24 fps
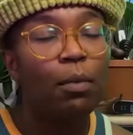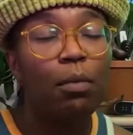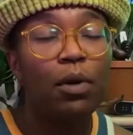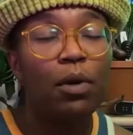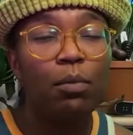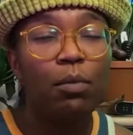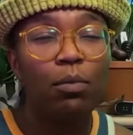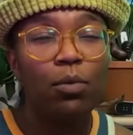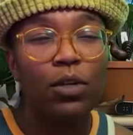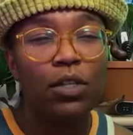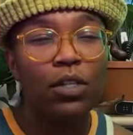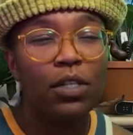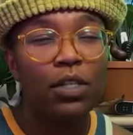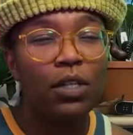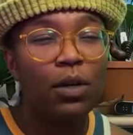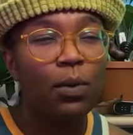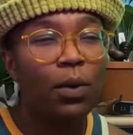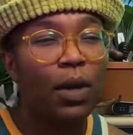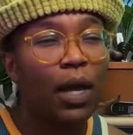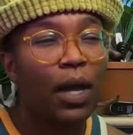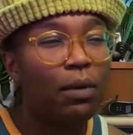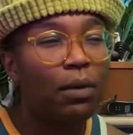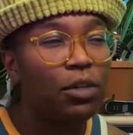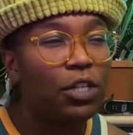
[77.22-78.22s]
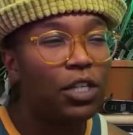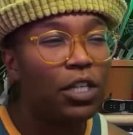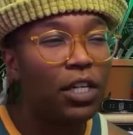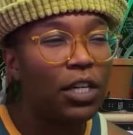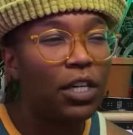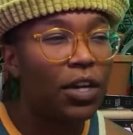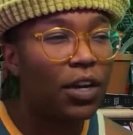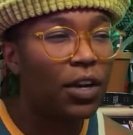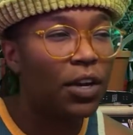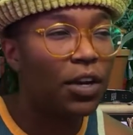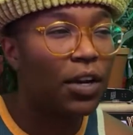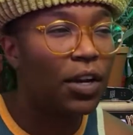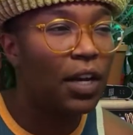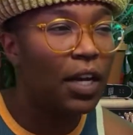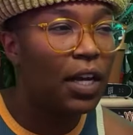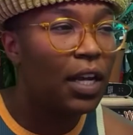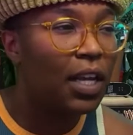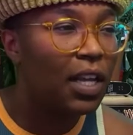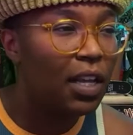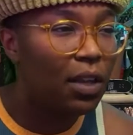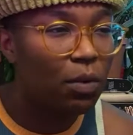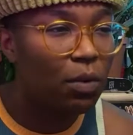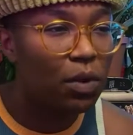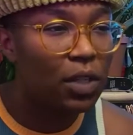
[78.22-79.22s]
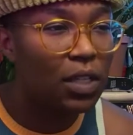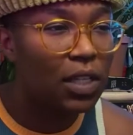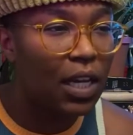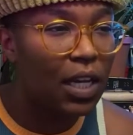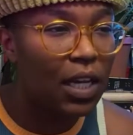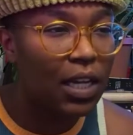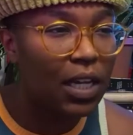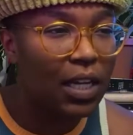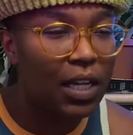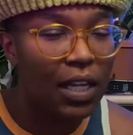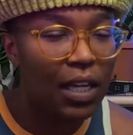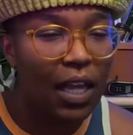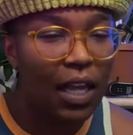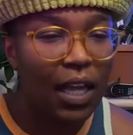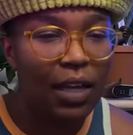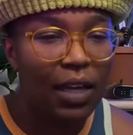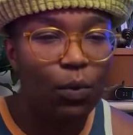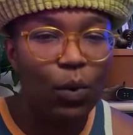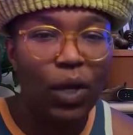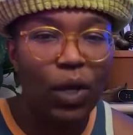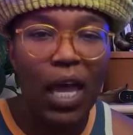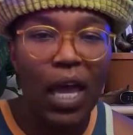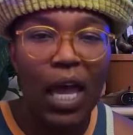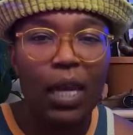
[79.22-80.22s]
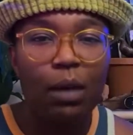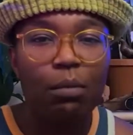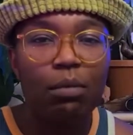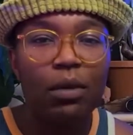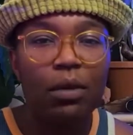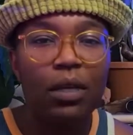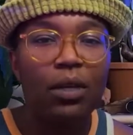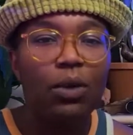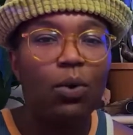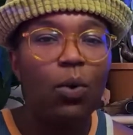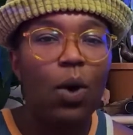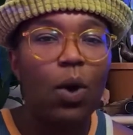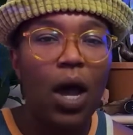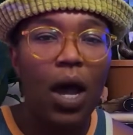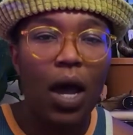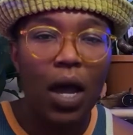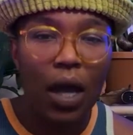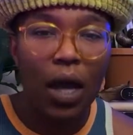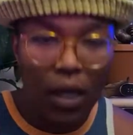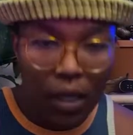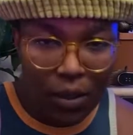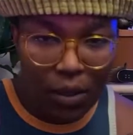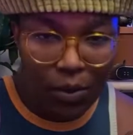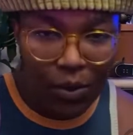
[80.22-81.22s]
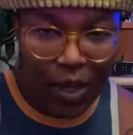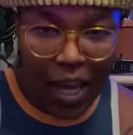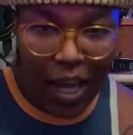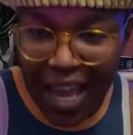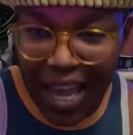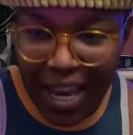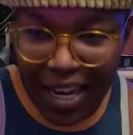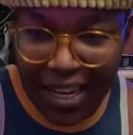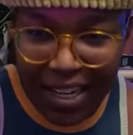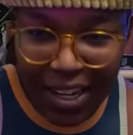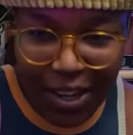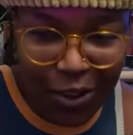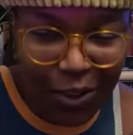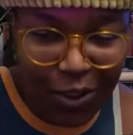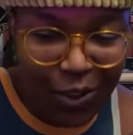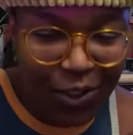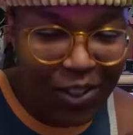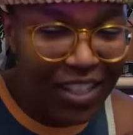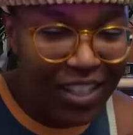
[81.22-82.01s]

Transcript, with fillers: but more so when I was younger, it was like a like we had to be in the choir. We had to go